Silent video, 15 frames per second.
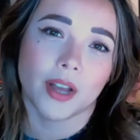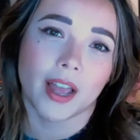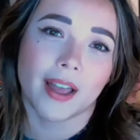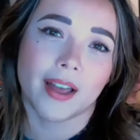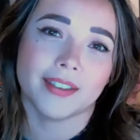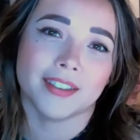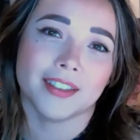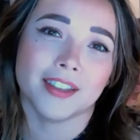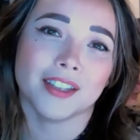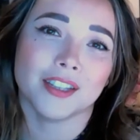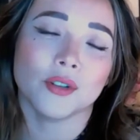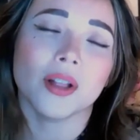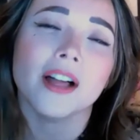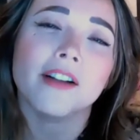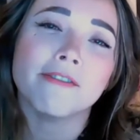and
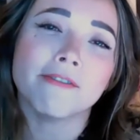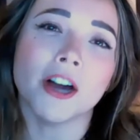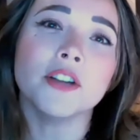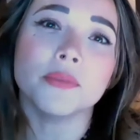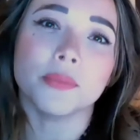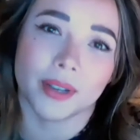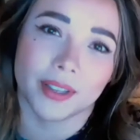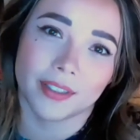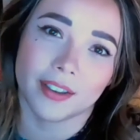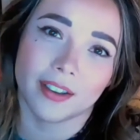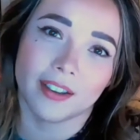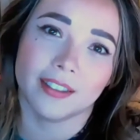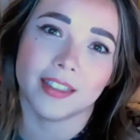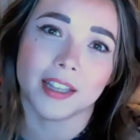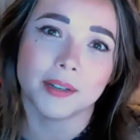you'll have fun with
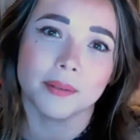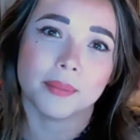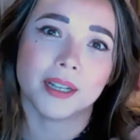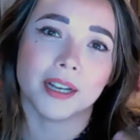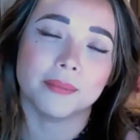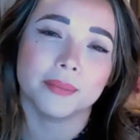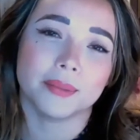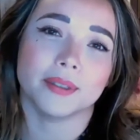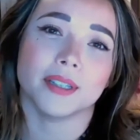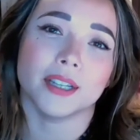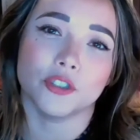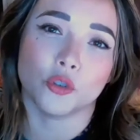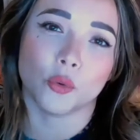it and that it becomes a